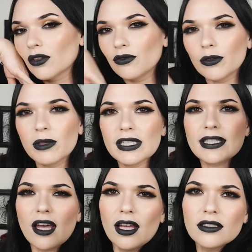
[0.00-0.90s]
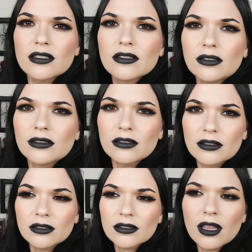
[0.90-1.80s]
from the set.
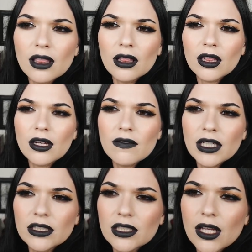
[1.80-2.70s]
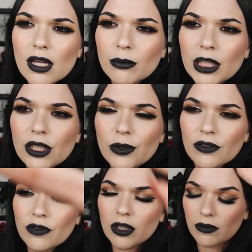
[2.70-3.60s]
Love it.
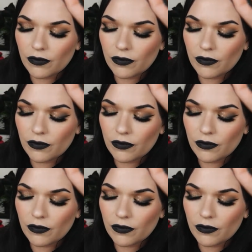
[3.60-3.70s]
Beautiful,